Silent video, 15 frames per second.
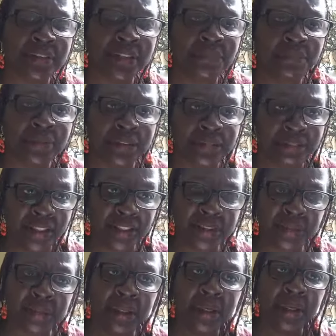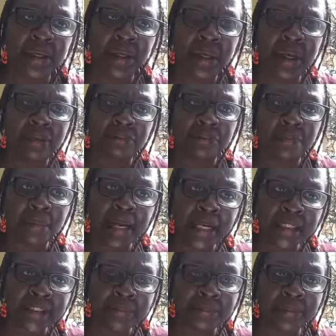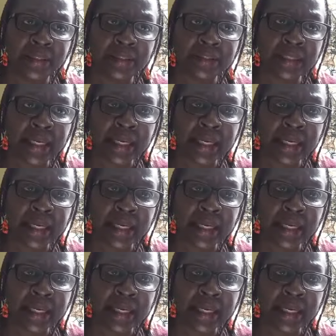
self-preservation uh, from my experience.